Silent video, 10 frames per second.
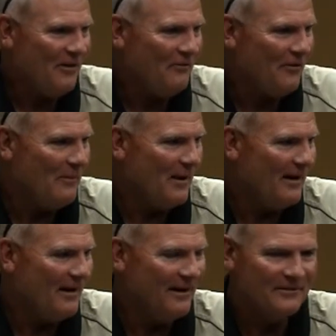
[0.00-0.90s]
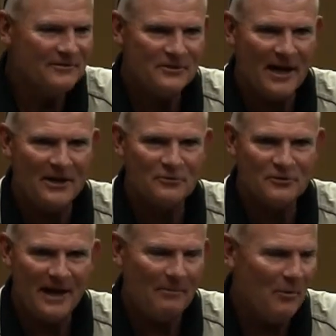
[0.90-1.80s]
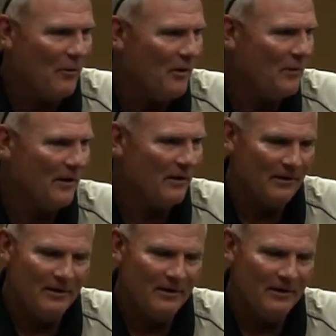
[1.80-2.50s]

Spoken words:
From a schedule standpoint, we're